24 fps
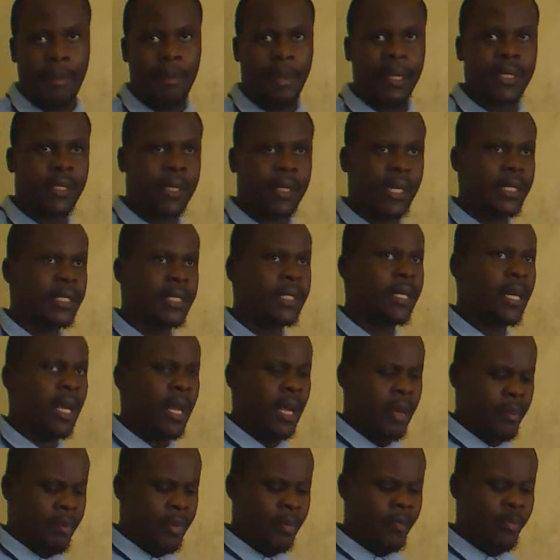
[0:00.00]
But
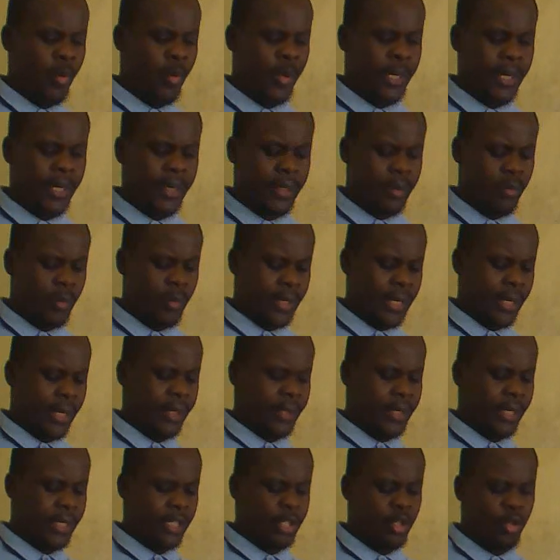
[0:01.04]
before we can
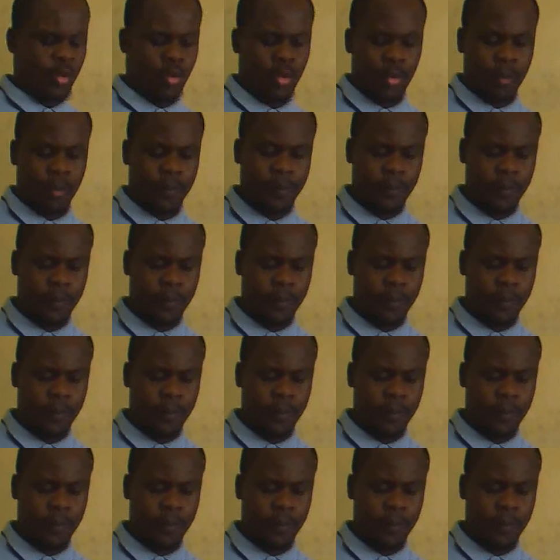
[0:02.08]
get to